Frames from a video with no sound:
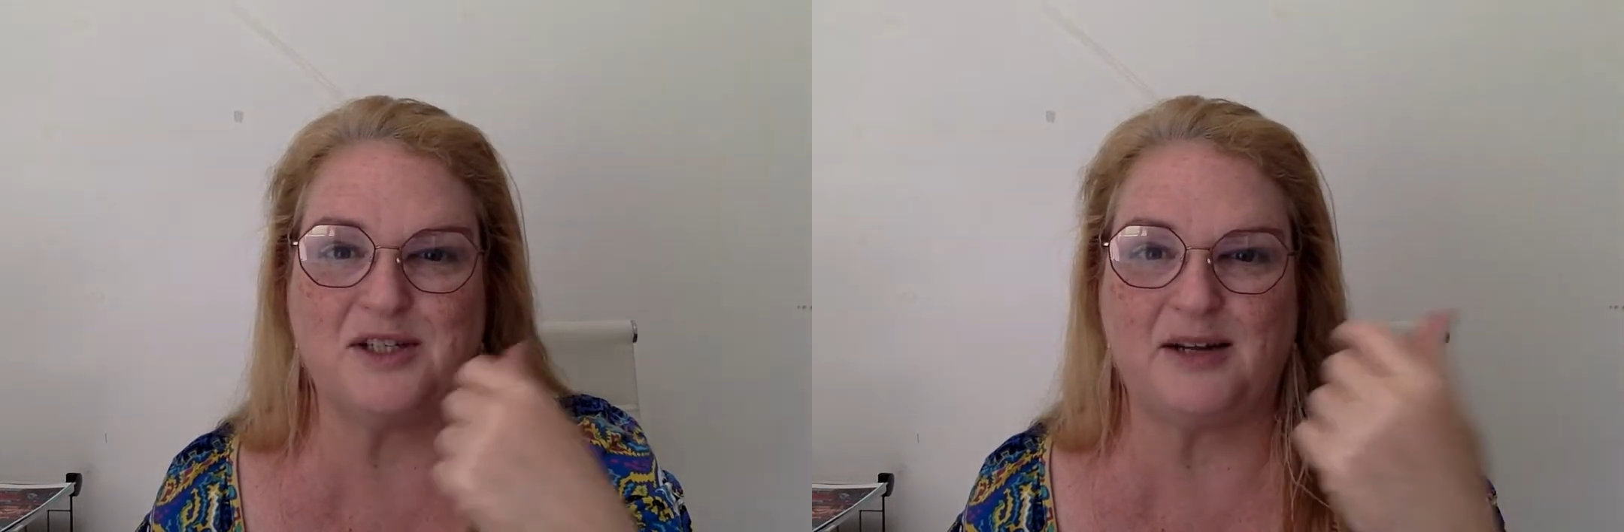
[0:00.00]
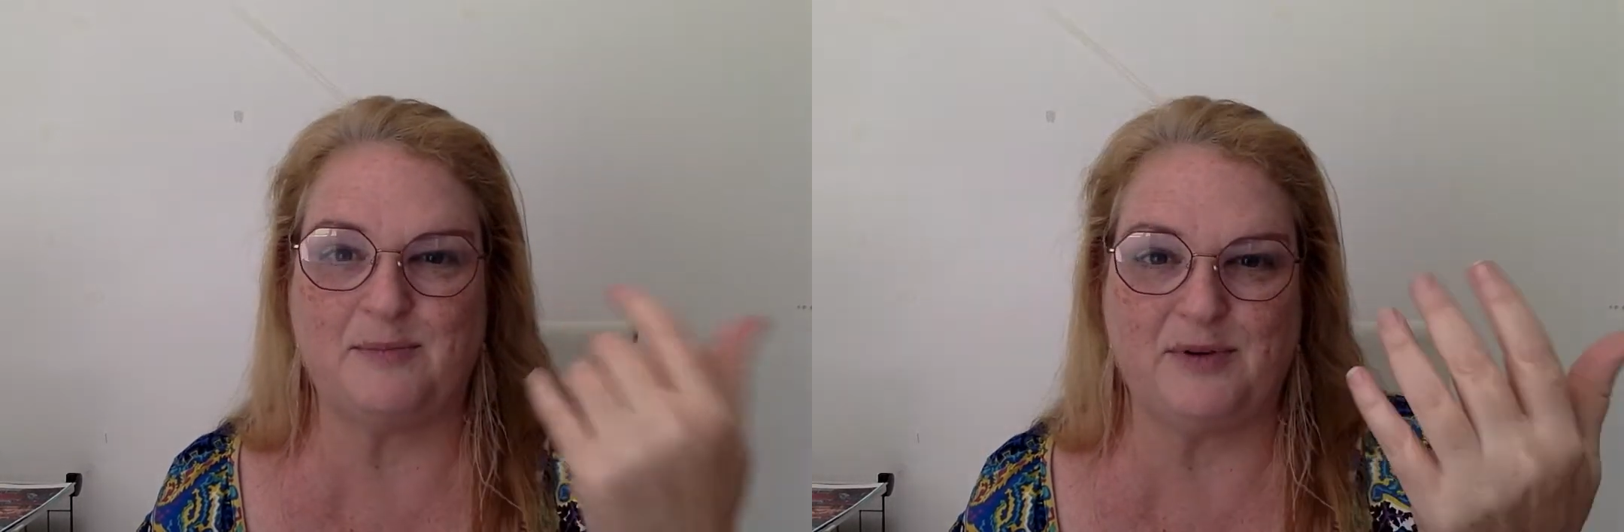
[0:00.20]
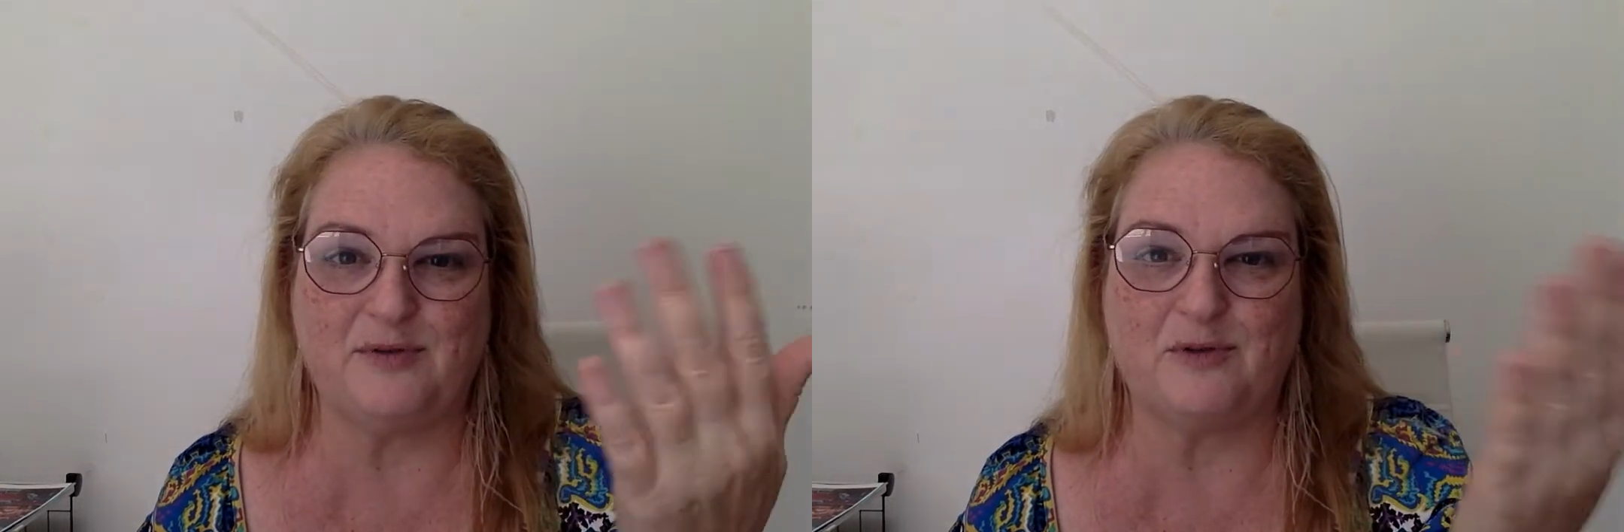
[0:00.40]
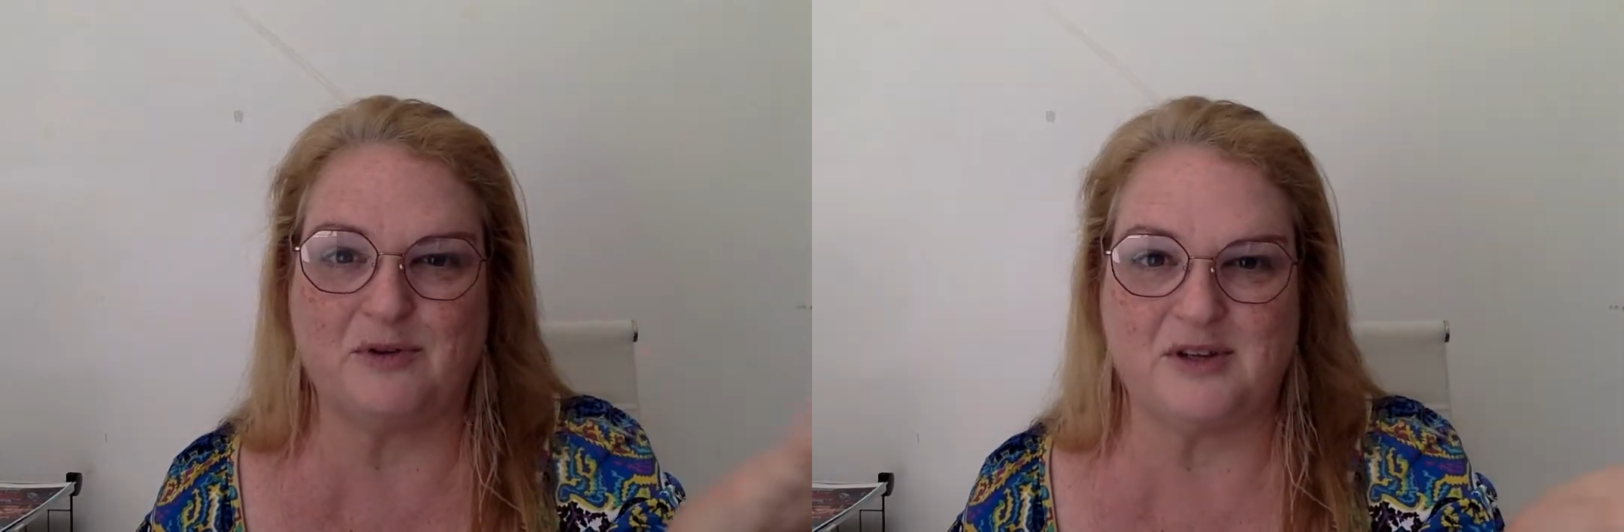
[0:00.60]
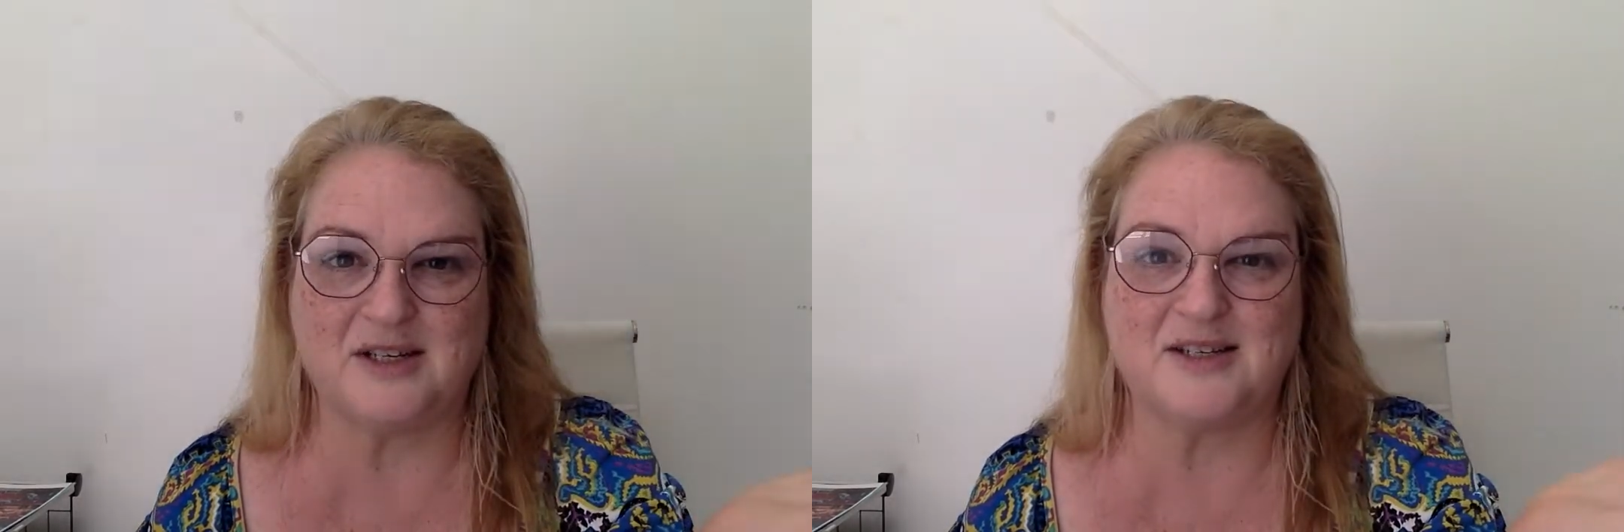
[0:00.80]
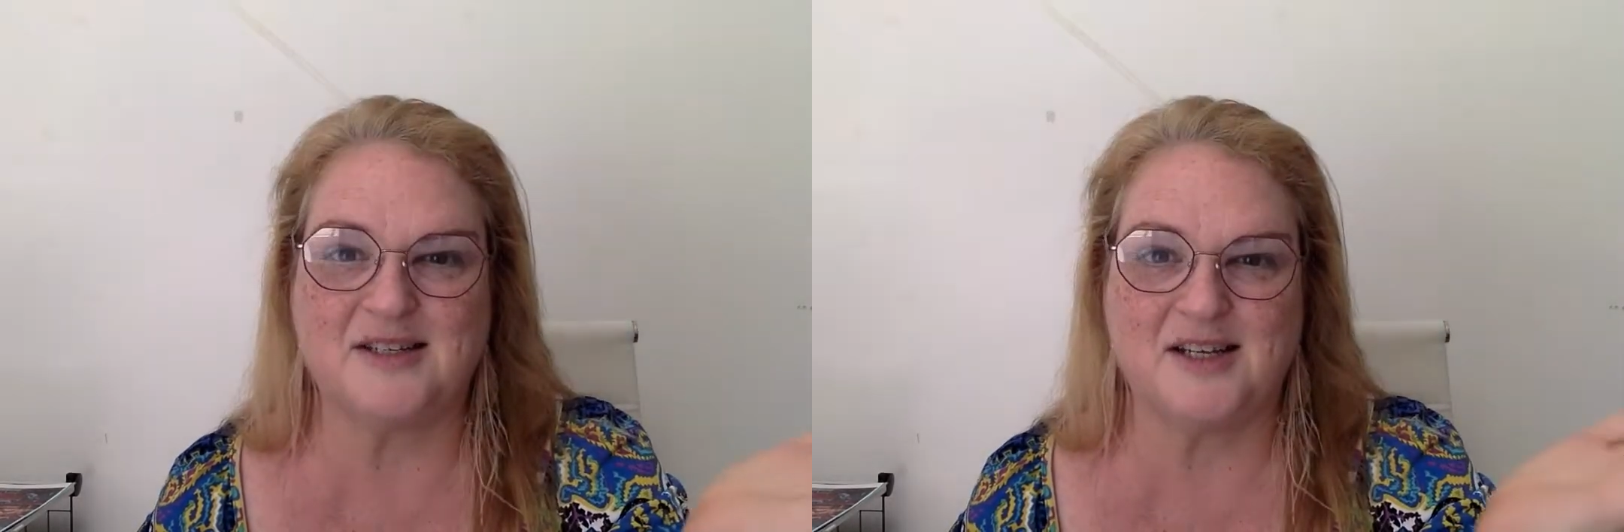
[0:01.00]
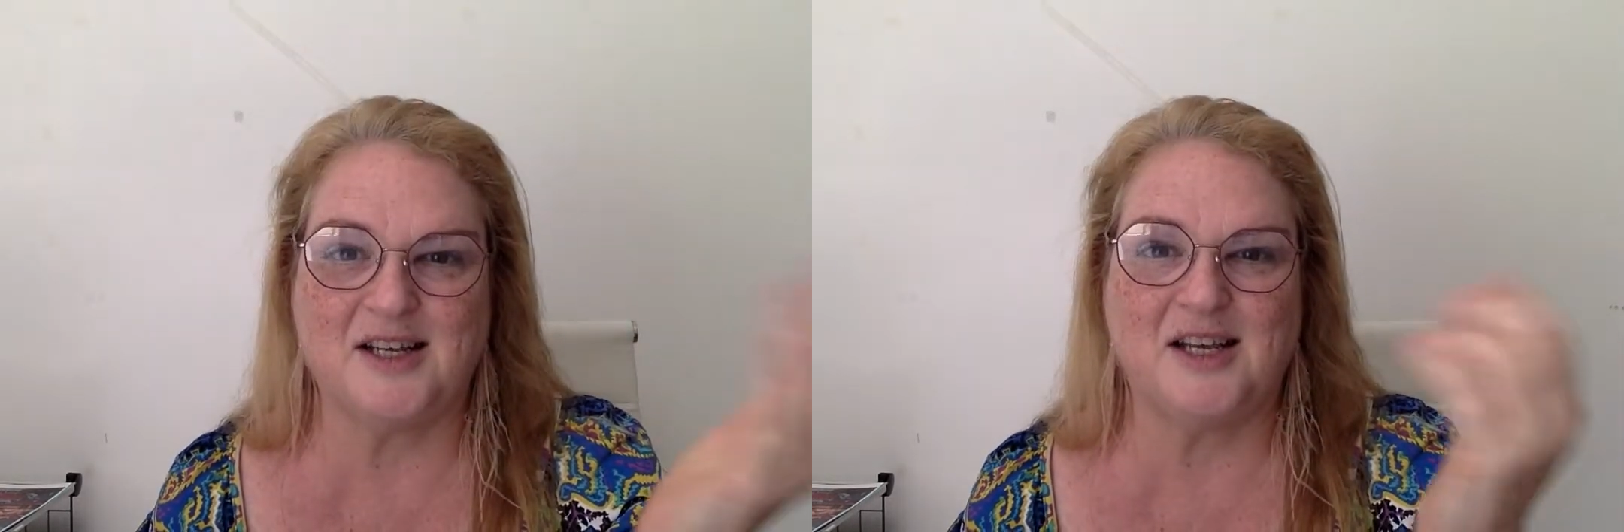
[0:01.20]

done before this,